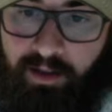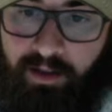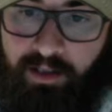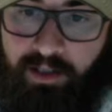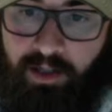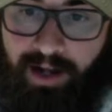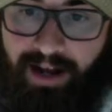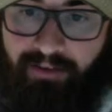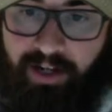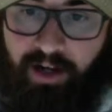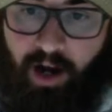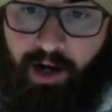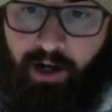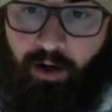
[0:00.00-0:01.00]
do you have a
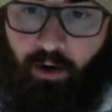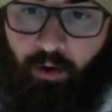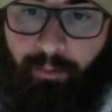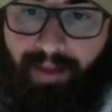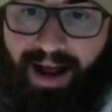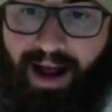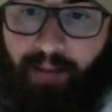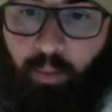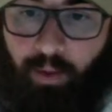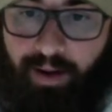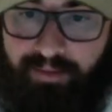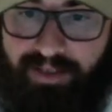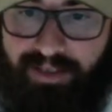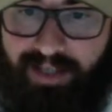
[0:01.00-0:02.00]
nautical map
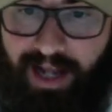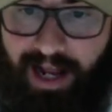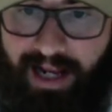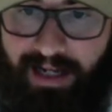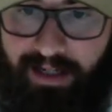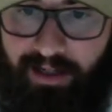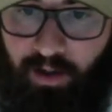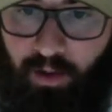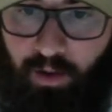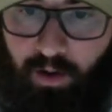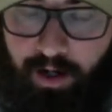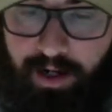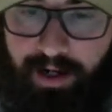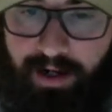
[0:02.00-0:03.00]
website
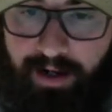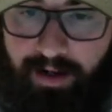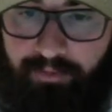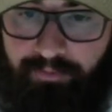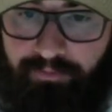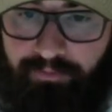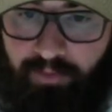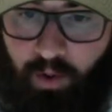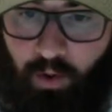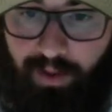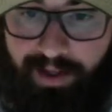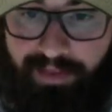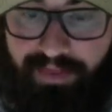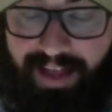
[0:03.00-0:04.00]
um, or
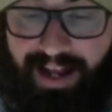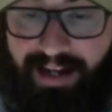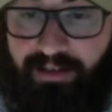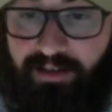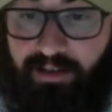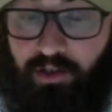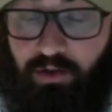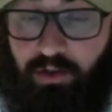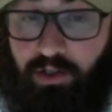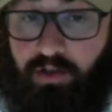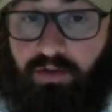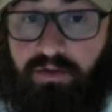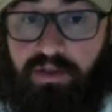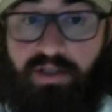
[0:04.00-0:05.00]
like that you
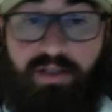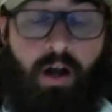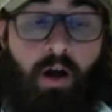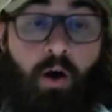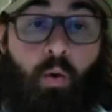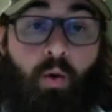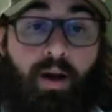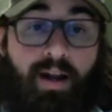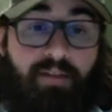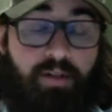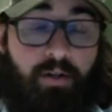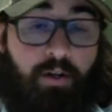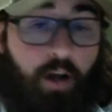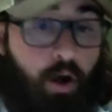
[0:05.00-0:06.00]
use? So if
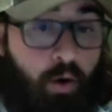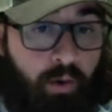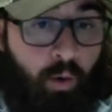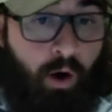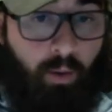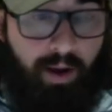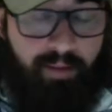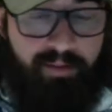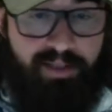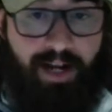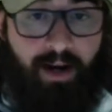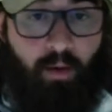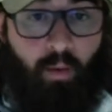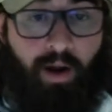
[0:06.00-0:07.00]
you go to our
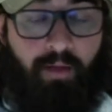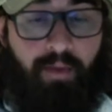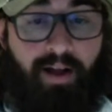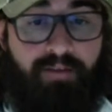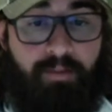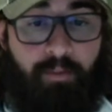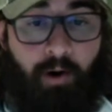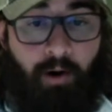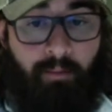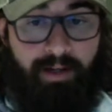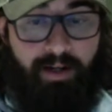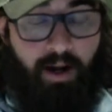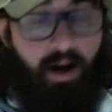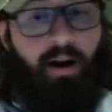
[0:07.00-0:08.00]
website,
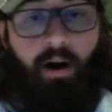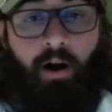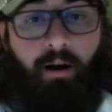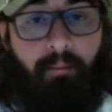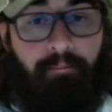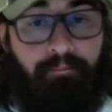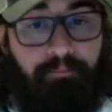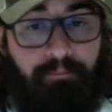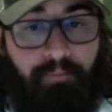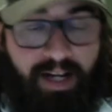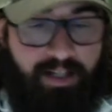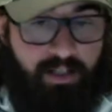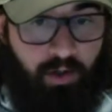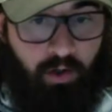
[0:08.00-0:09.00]
wildlifedepartment.com,
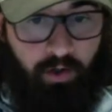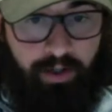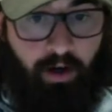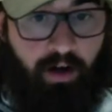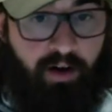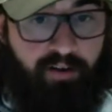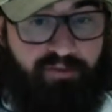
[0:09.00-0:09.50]
and you click on our